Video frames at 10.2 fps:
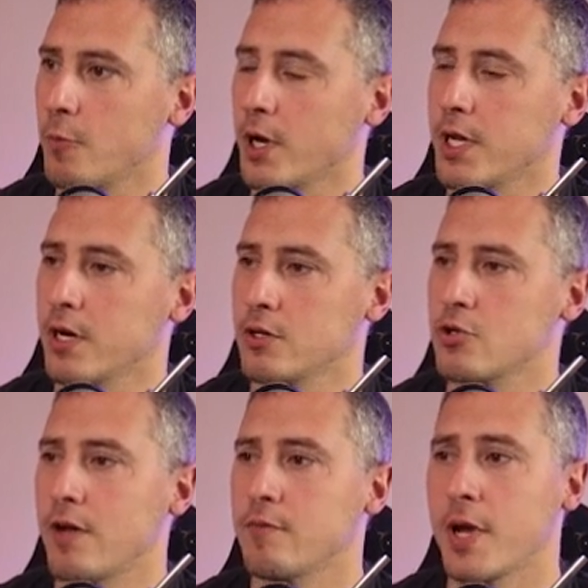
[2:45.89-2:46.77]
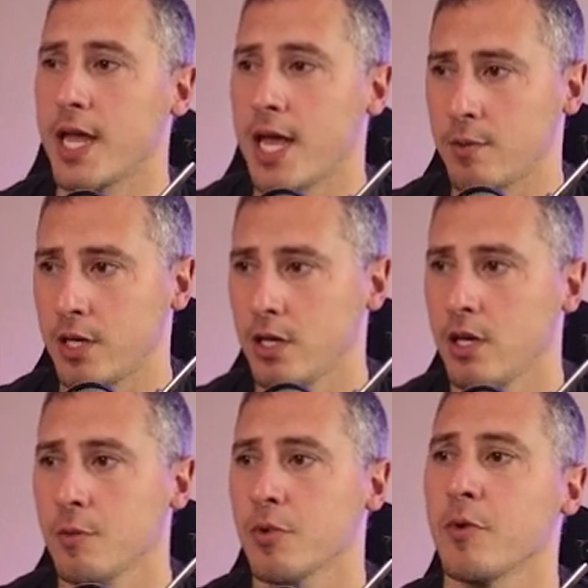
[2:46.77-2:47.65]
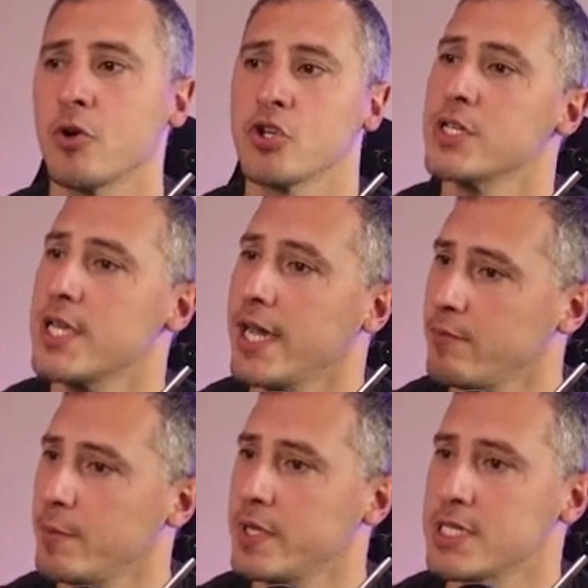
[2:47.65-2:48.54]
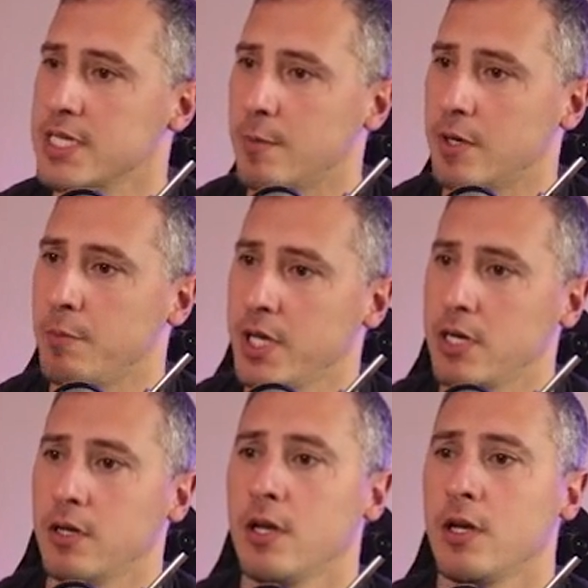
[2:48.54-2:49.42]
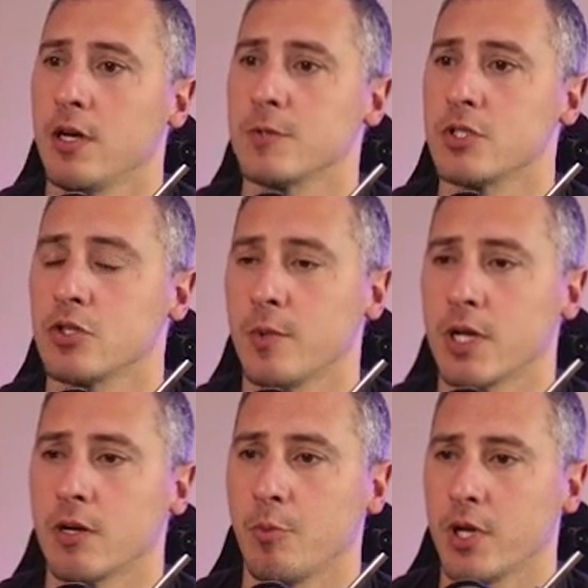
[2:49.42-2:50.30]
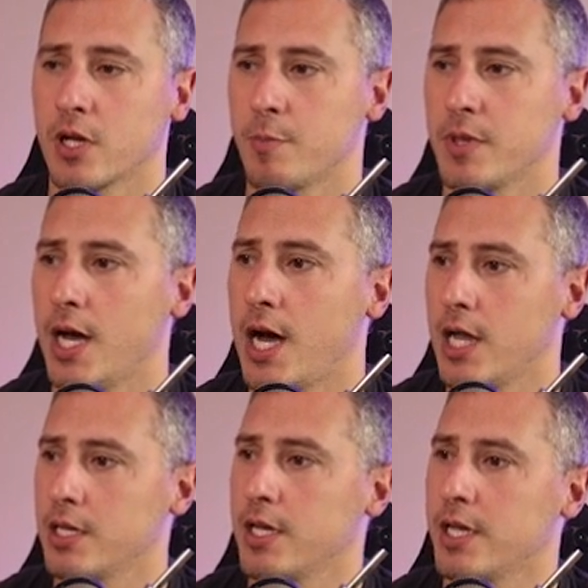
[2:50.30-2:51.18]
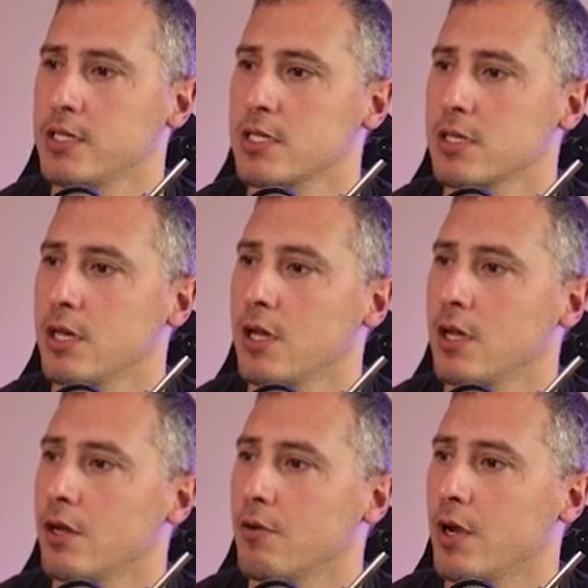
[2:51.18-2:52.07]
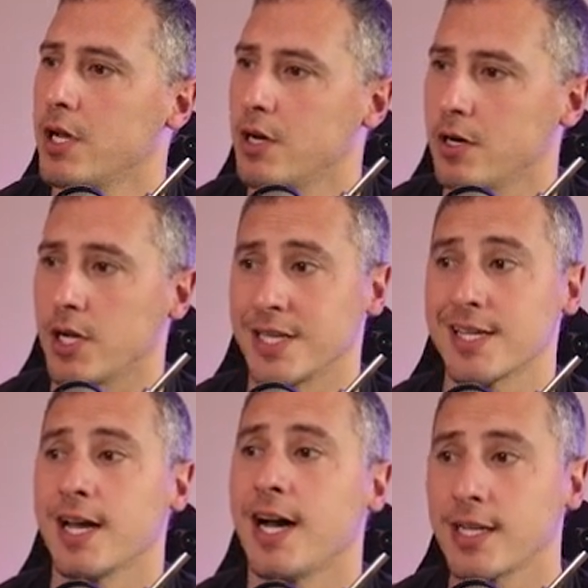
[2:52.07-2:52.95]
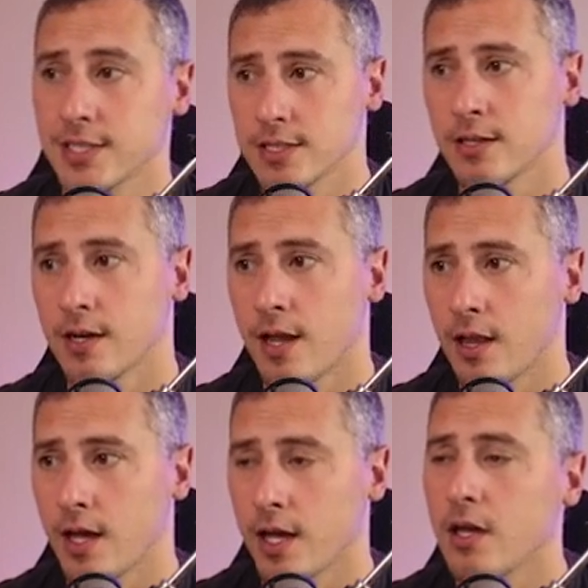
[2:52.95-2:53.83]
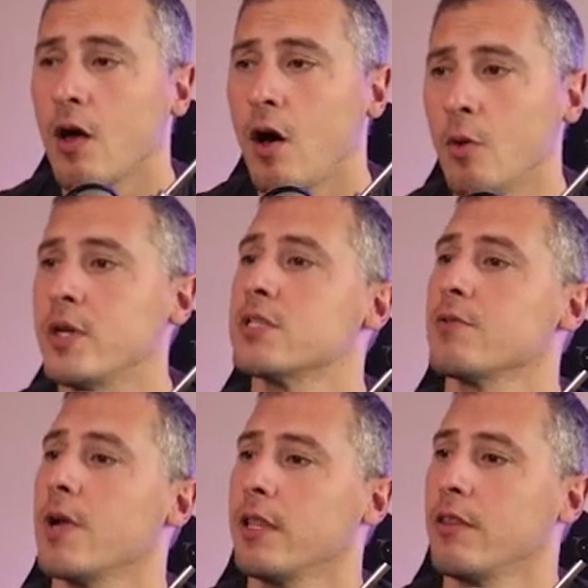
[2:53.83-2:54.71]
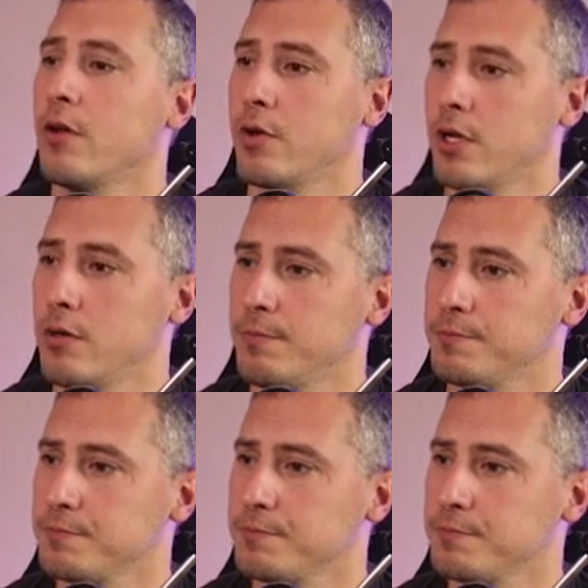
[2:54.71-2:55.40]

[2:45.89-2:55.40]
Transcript: Right here, driving Miami, promotions haven't been the same in a bit. I'm assuming it'll pick up in the holidays. Right here, it's constant in L A, always a ride loaded.